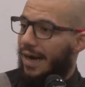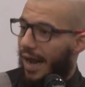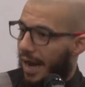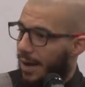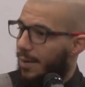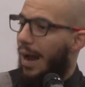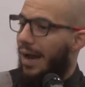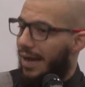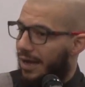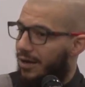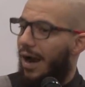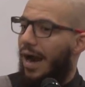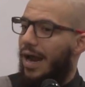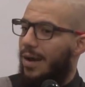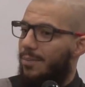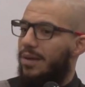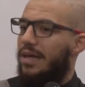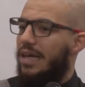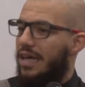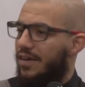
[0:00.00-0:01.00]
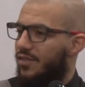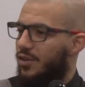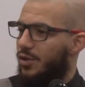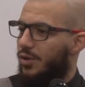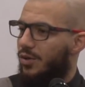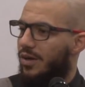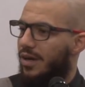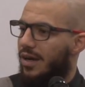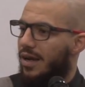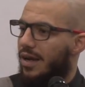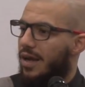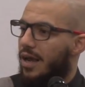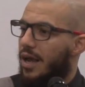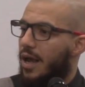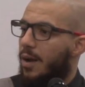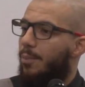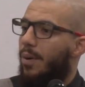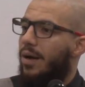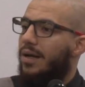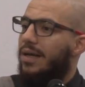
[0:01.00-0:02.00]
khair, I believe you.
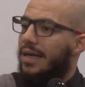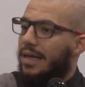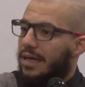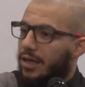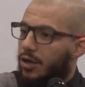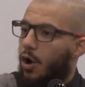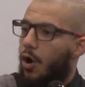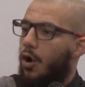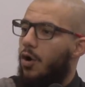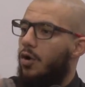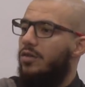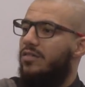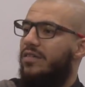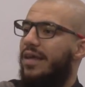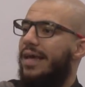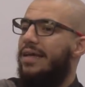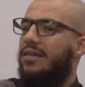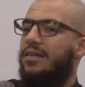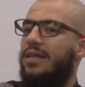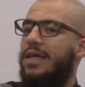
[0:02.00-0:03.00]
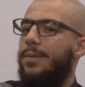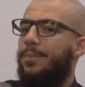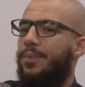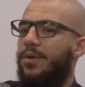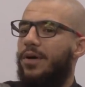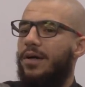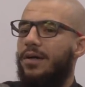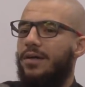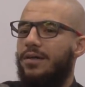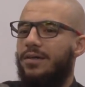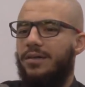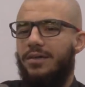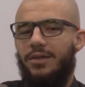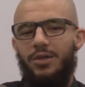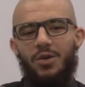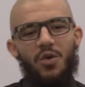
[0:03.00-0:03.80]
But go dig deeper,